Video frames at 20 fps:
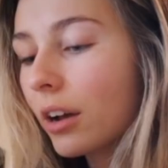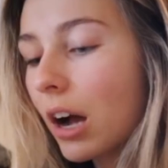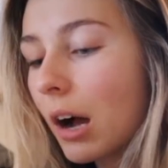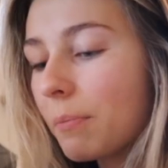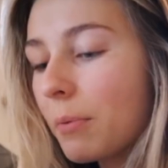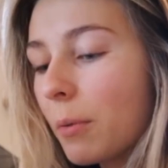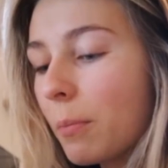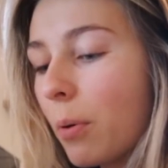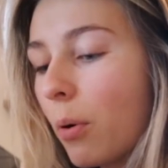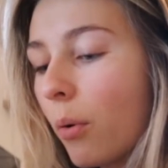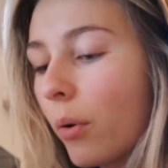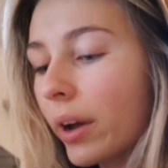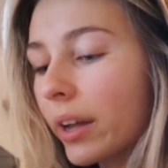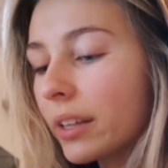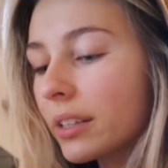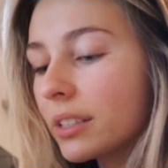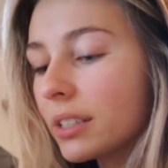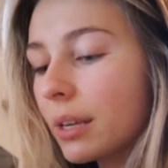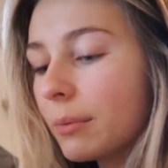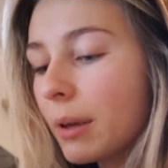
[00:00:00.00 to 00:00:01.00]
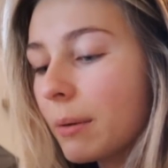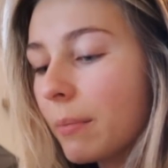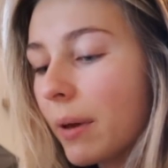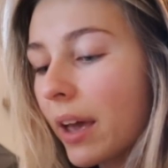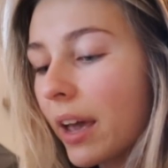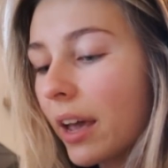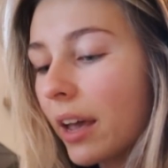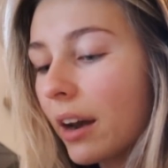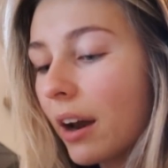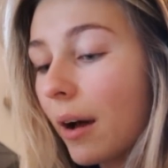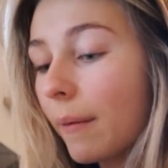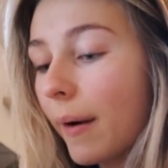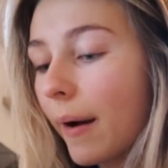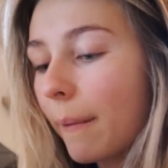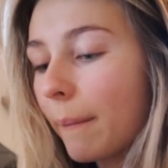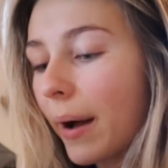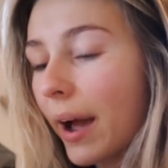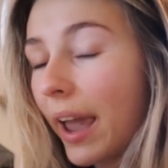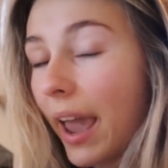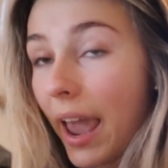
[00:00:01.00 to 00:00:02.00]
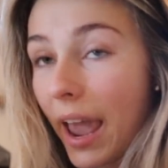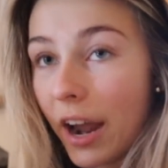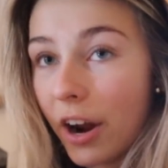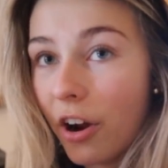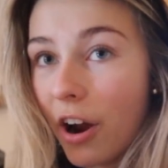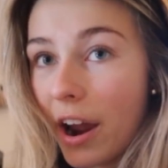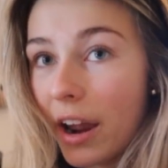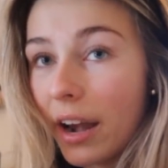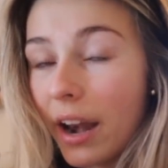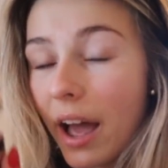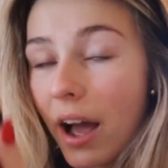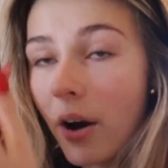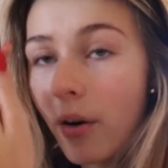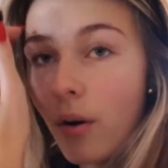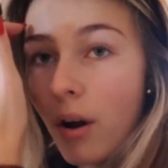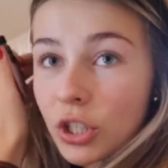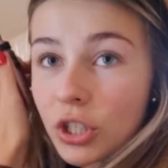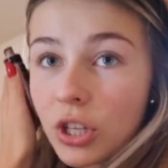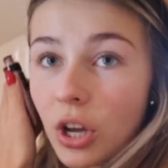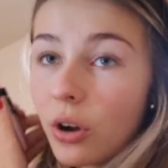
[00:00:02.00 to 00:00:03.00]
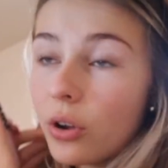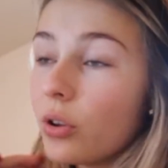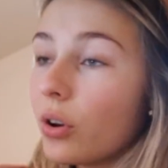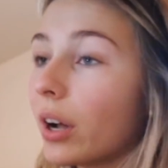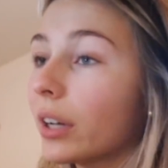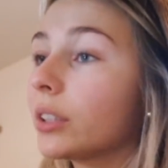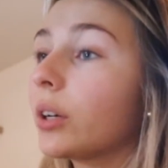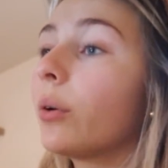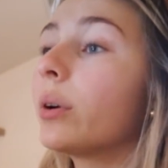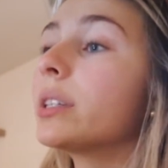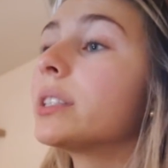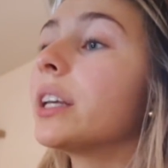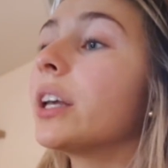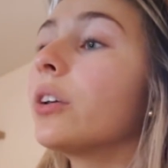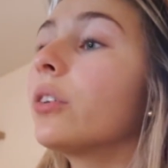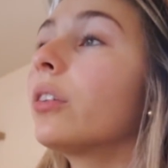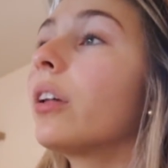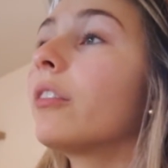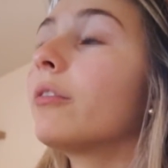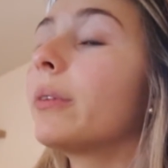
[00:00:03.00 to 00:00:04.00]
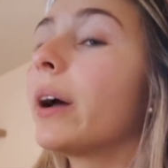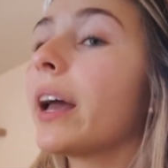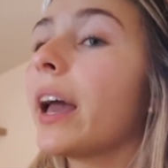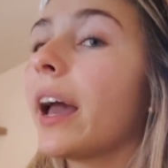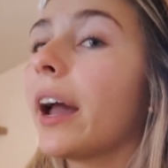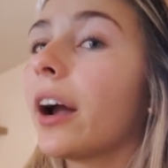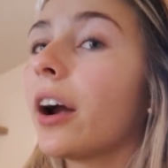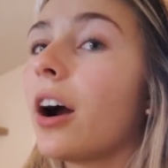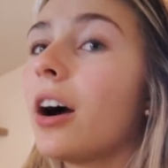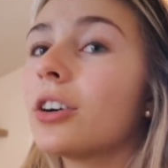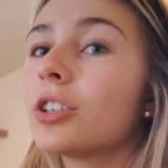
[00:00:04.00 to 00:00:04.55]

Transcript: Couple points to be made about my hair right now. So you guys always say you love my hair.